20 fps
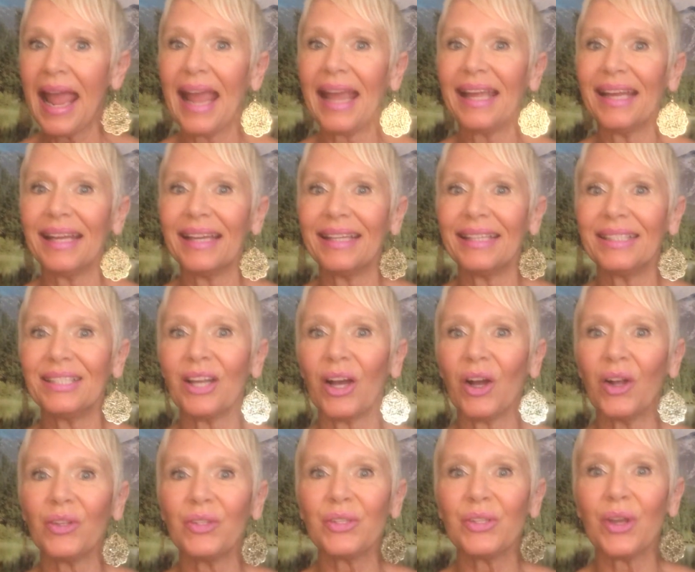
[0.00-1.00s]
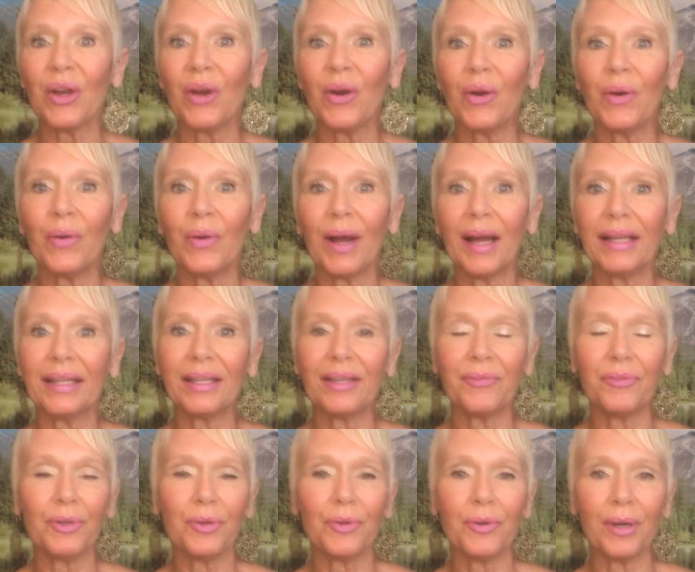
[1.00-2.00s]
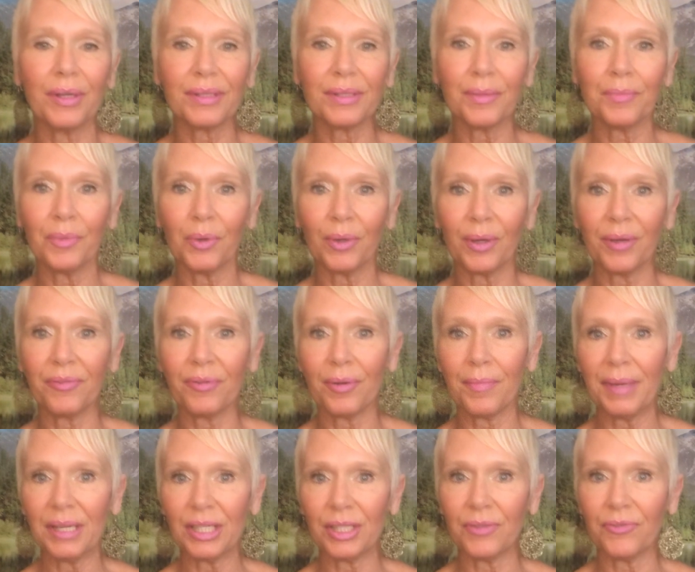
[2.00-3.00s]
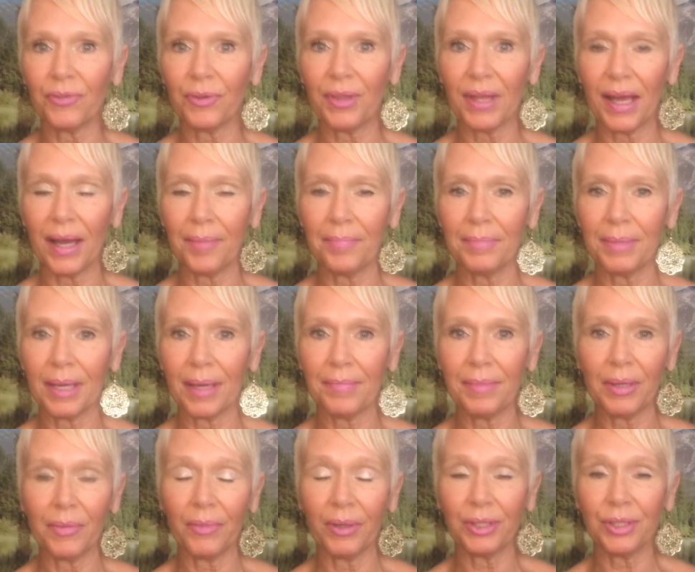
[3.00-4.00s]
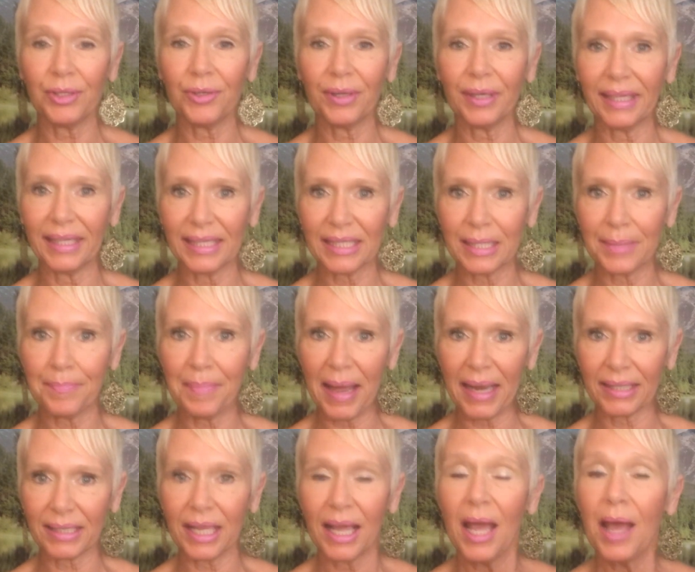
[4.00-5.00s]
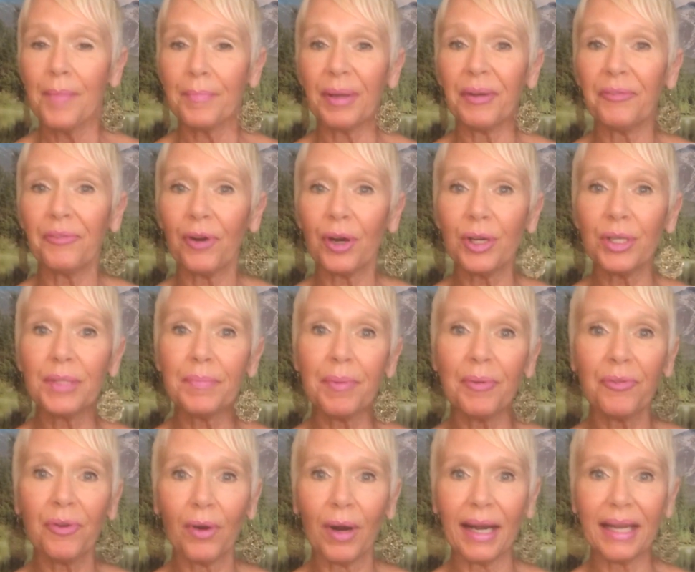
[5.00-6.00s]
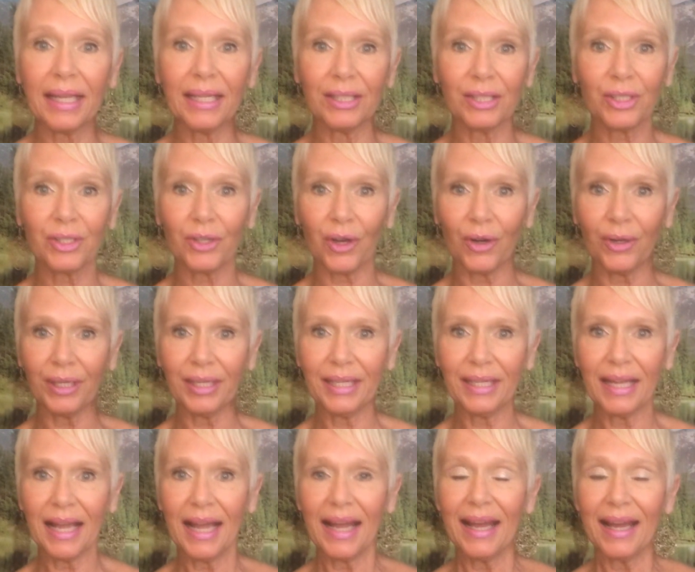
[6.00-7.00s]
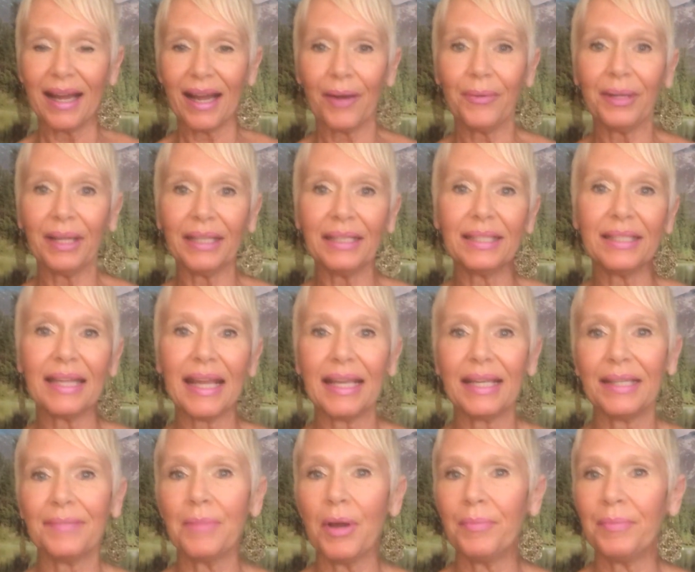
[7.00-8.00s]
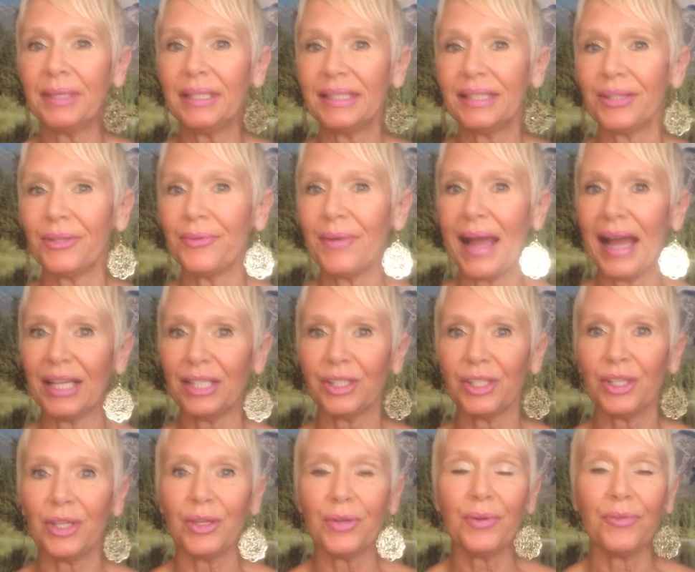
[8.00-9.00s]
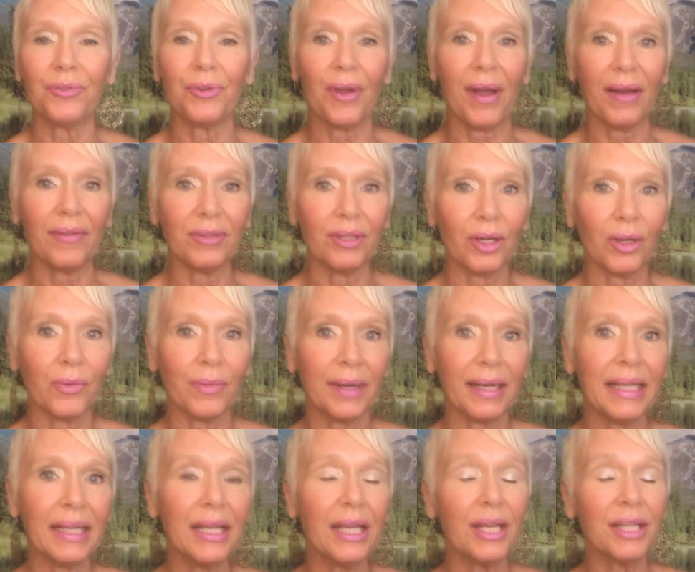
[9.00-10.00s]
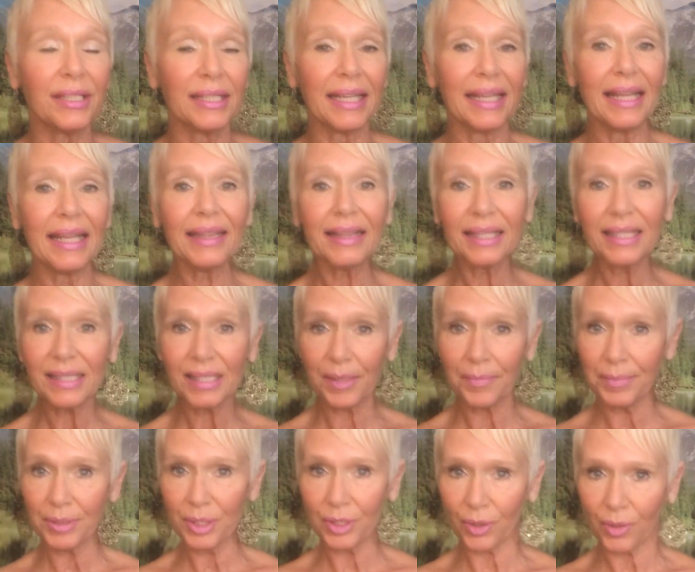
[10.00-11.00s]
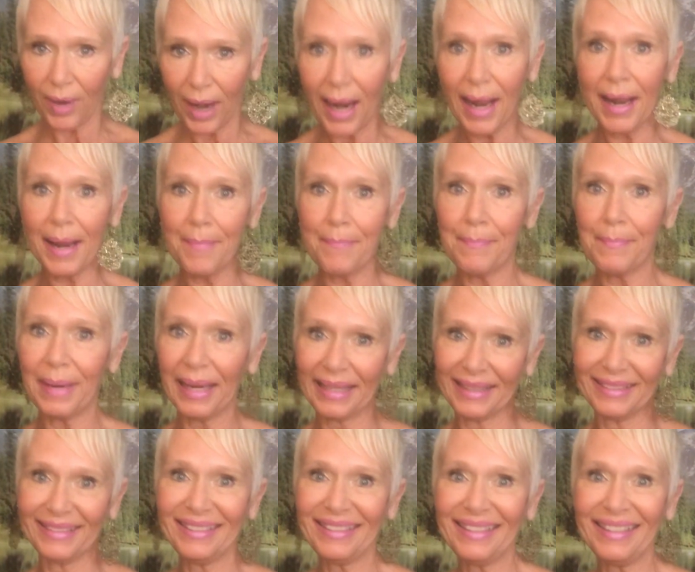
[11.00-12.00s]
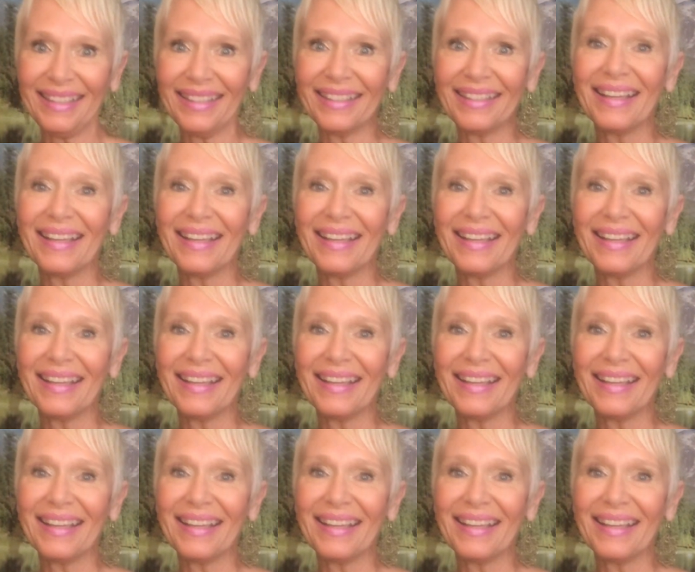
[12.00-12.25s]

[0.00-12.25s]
and also give you some more information for the upcoming, what you can expect. But first, before I get started, I would like to take a moment to ask you, if you haven't already, to hit the subscribe button